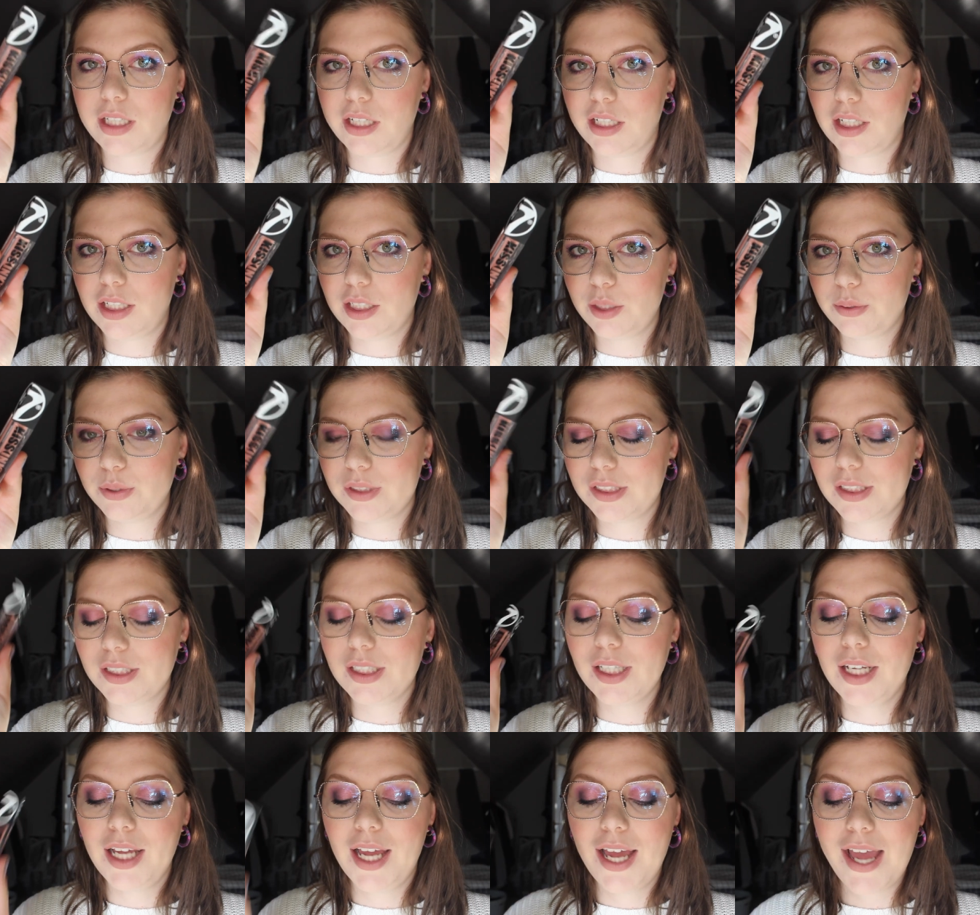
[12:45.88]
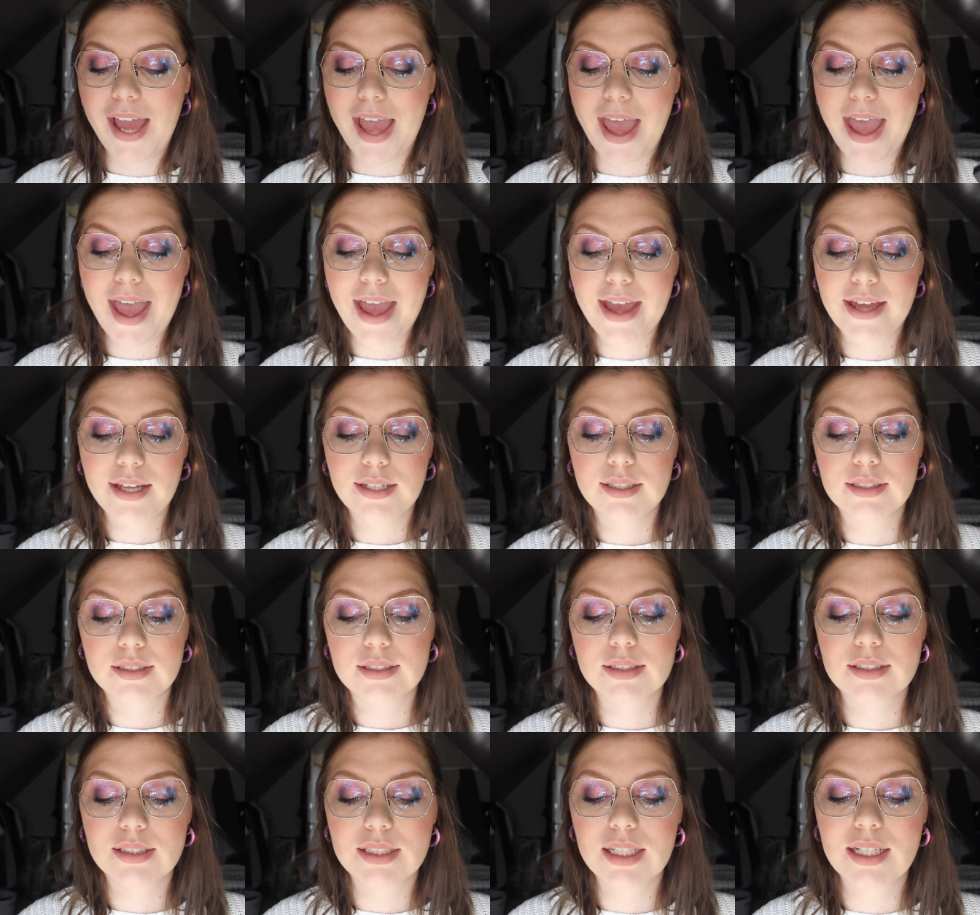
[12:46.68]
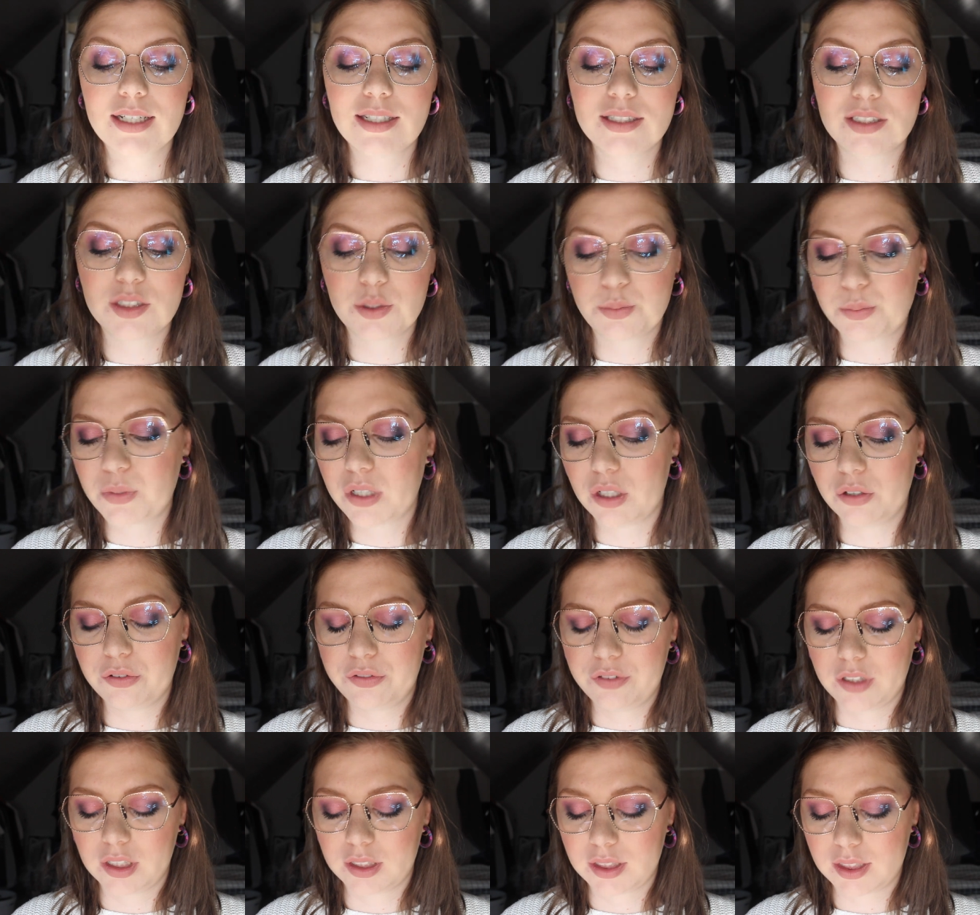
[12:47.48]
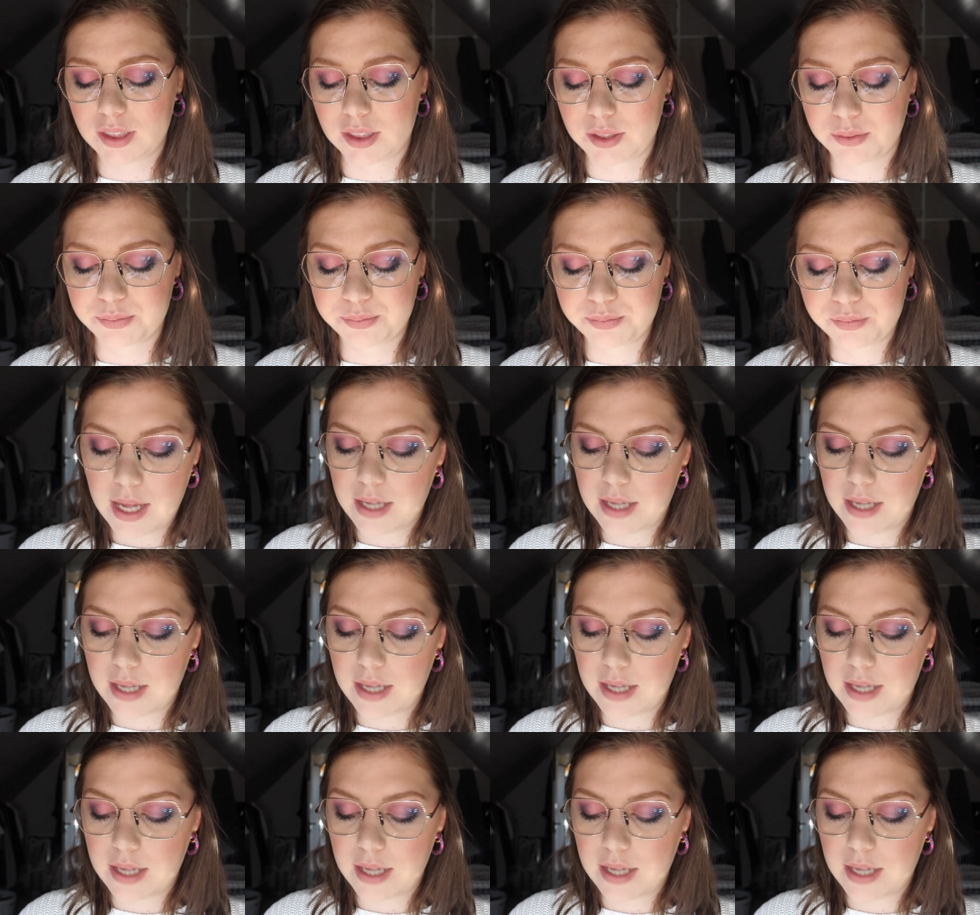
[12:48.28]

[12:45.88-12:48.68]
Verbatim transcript: They are liquidy and they smell funky.